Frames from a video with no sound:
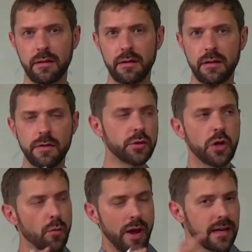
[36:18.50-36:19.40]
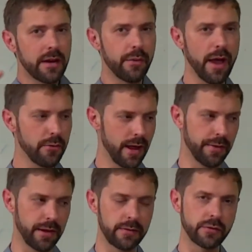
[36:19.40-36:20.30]
There's no way to get around
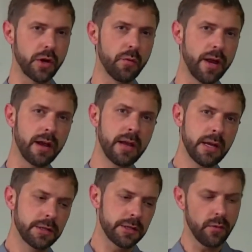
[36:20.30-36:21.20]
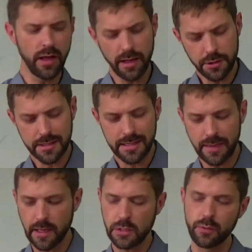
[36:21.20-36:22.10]
ethics. There's no way to just, well, I'll just sit
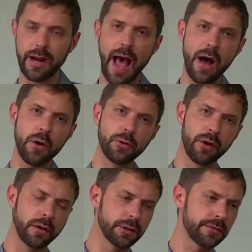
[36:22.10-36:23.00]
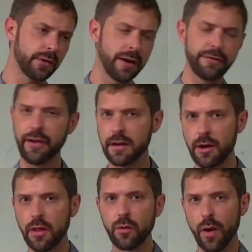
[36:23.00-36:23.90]
this one out, or I'll just try to find
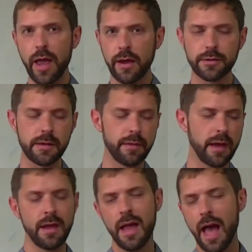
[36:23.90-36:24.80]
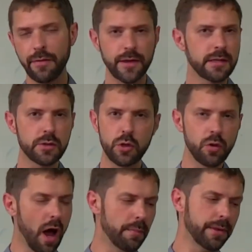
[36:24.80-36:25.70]
another way or something. Ethics is too
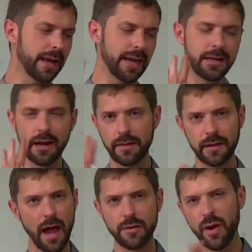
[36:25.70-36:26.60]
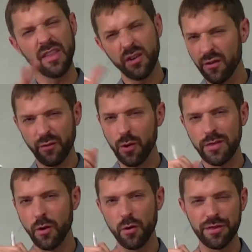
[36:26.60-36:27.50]
complicated. I'd rather avoid the
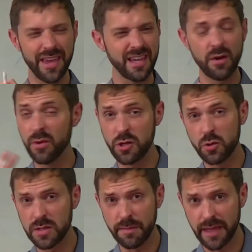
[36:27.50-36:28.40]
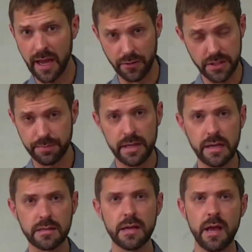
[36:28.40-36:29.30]
whole thing. Can we do something else,
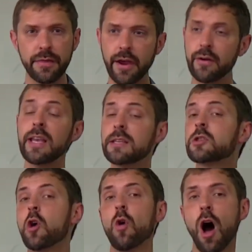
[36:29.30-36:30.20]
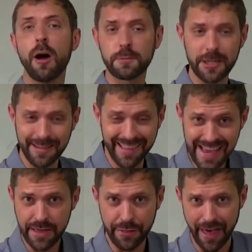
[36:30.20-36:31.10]
please? There is no option
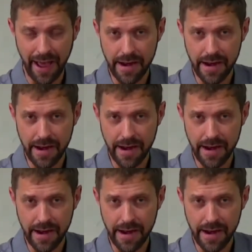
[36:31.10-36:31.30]
like that.